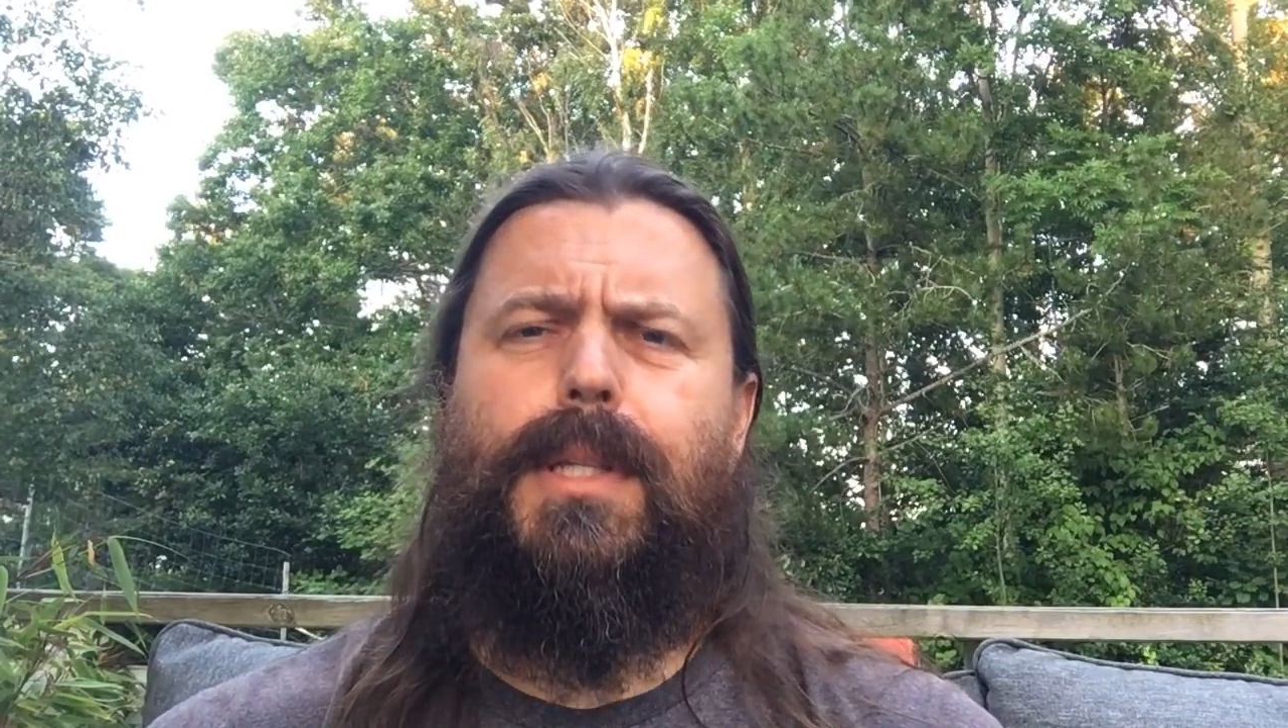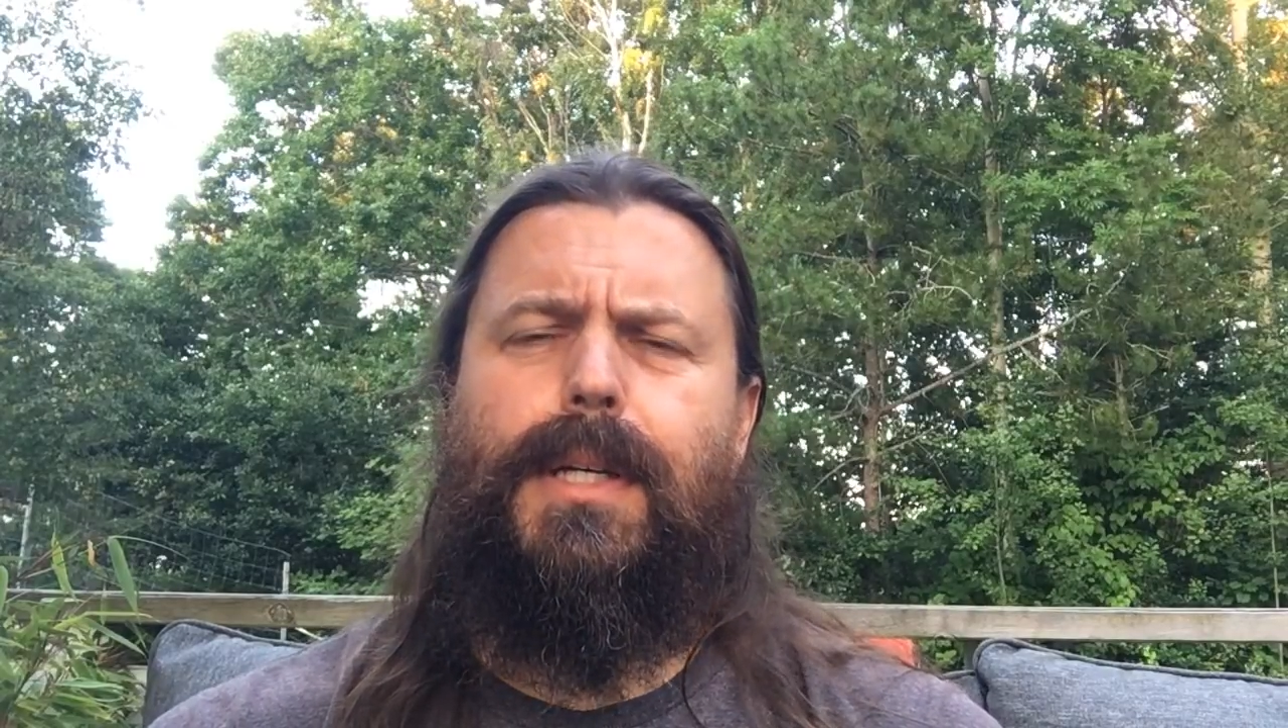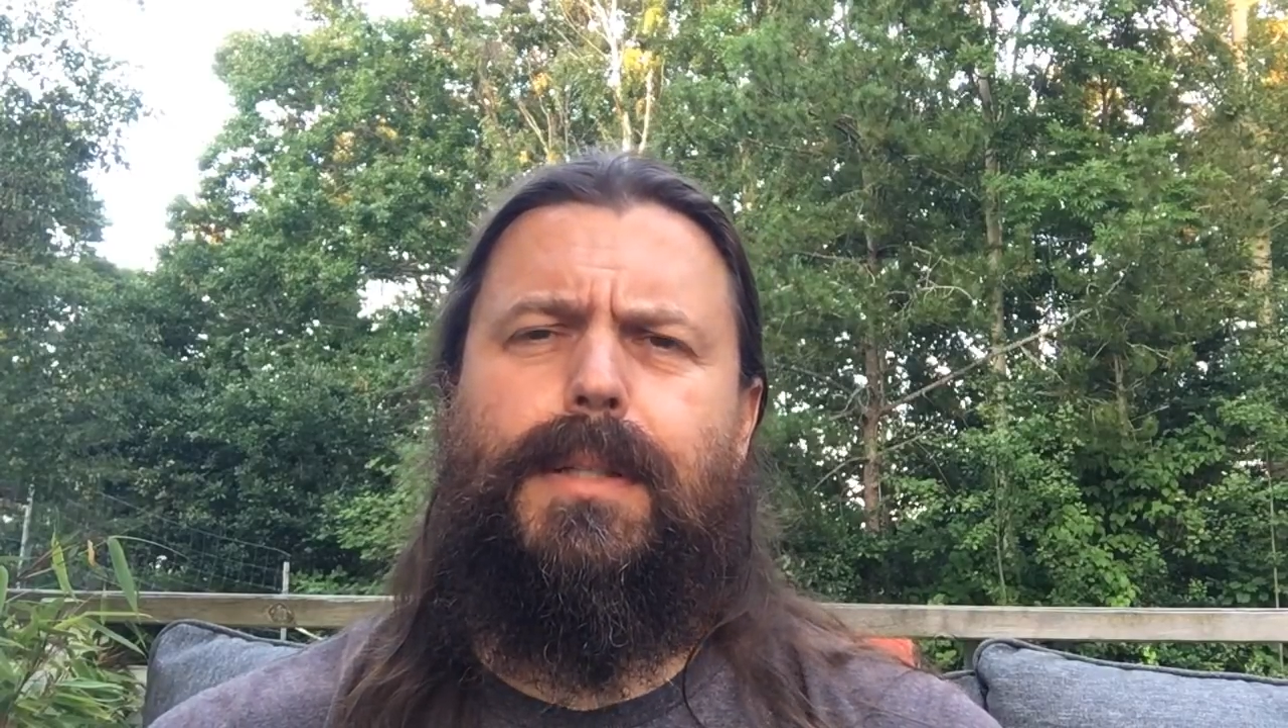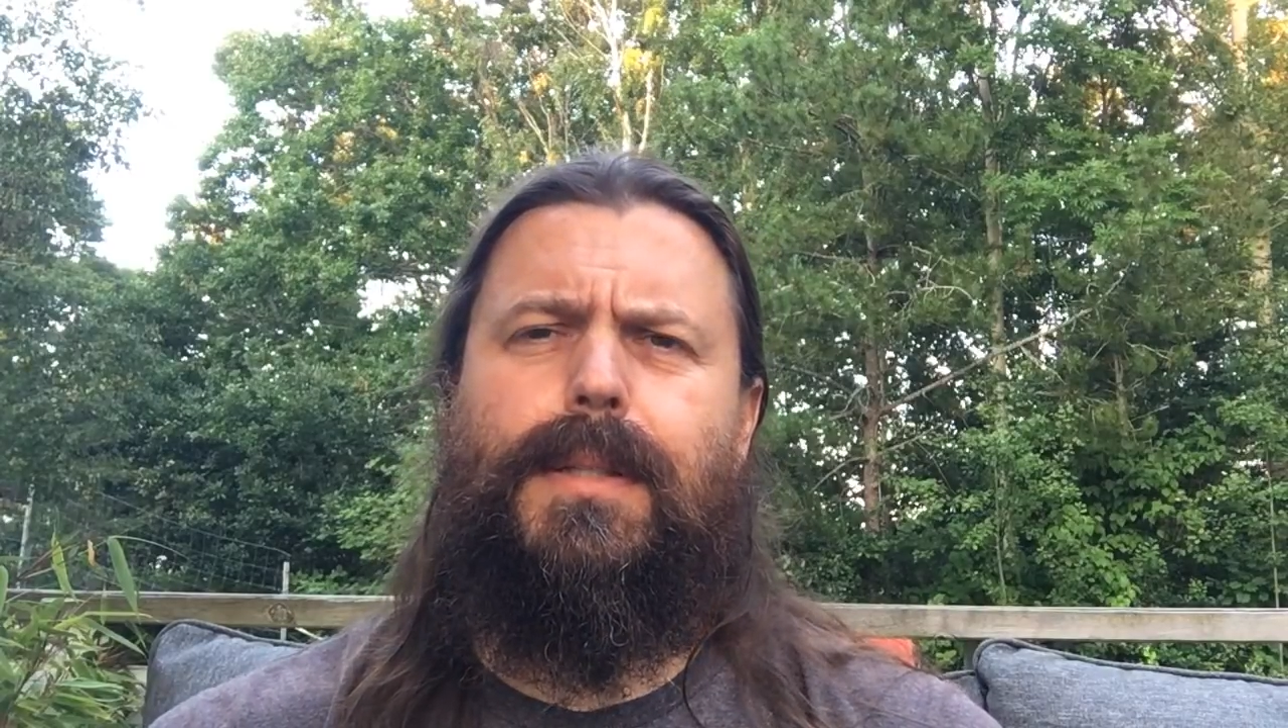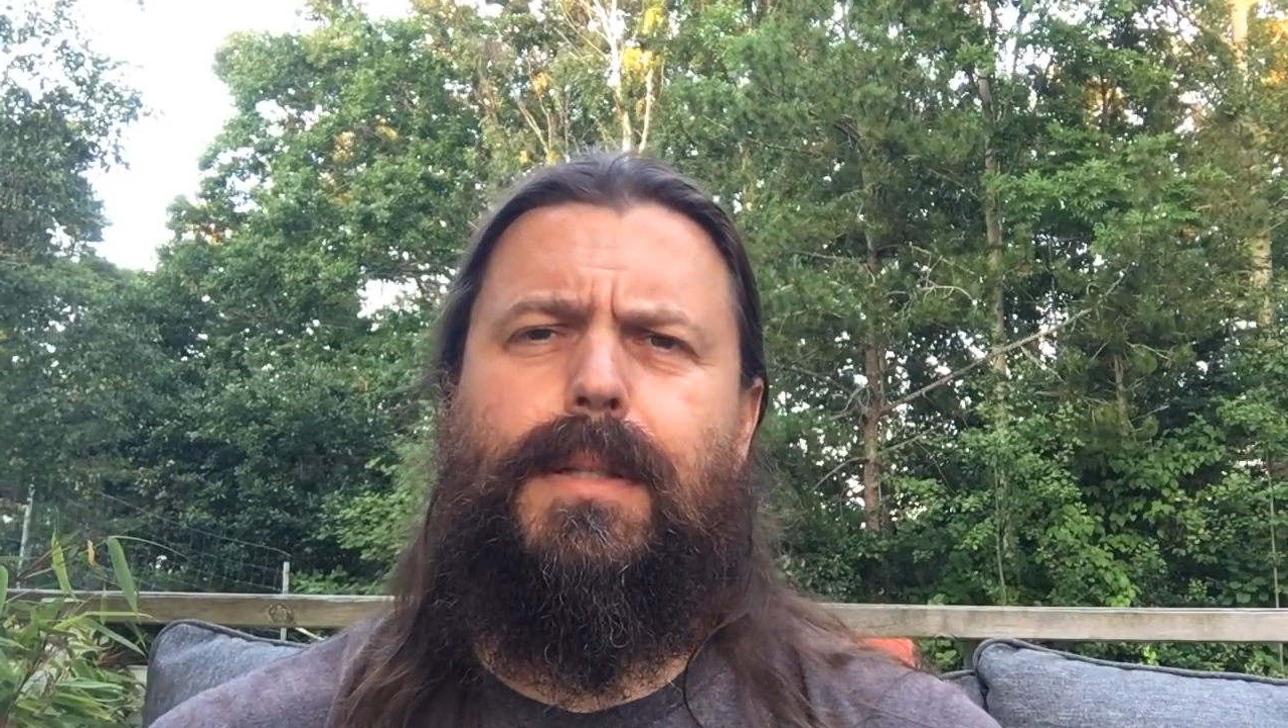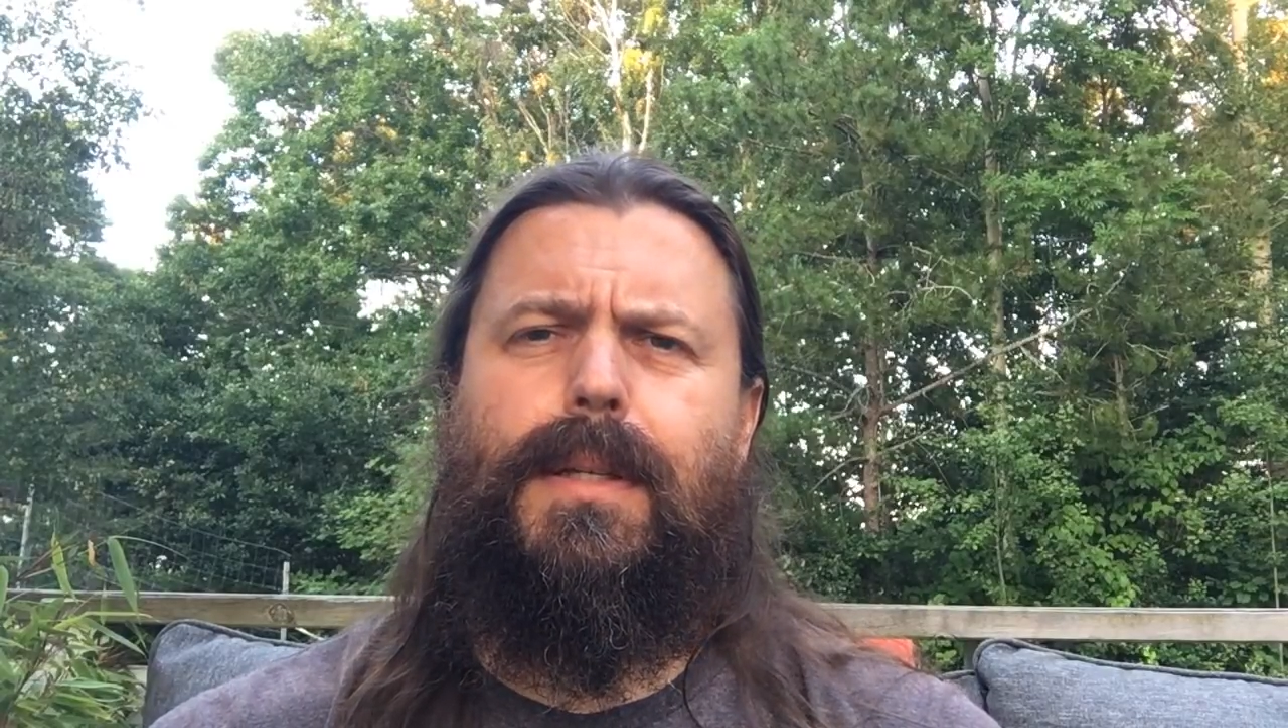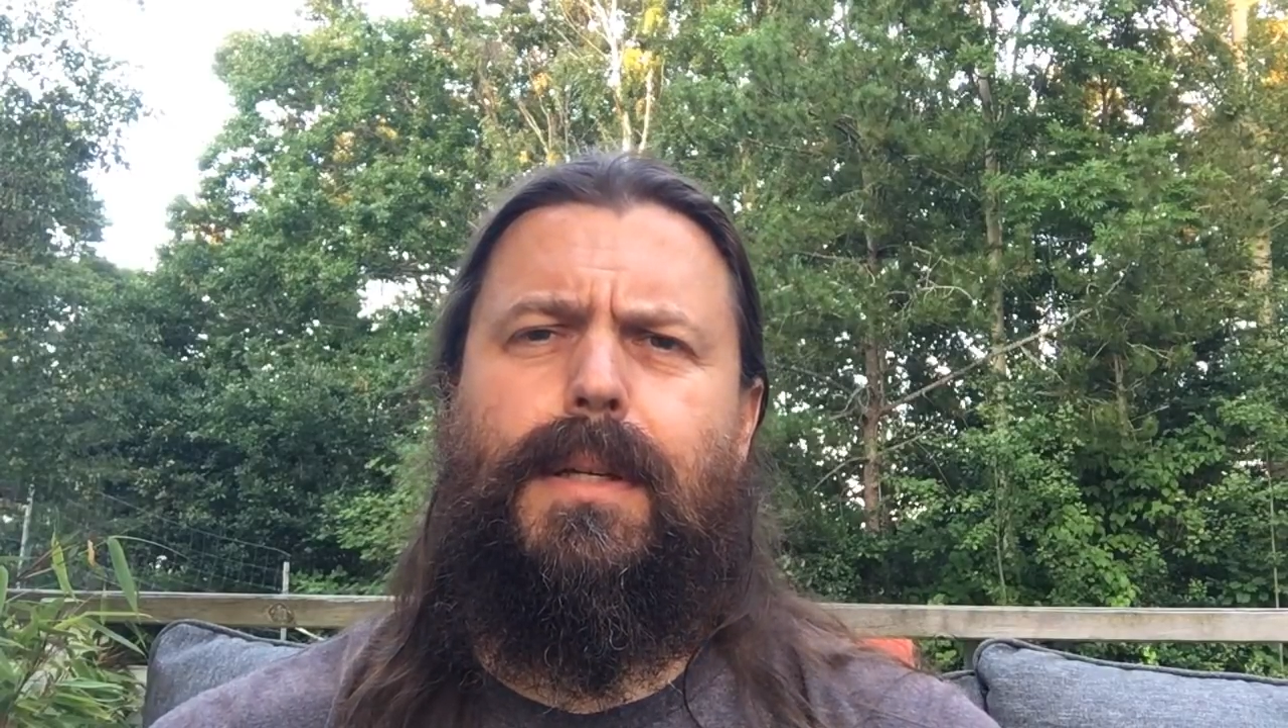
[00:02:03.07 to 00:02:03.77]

that.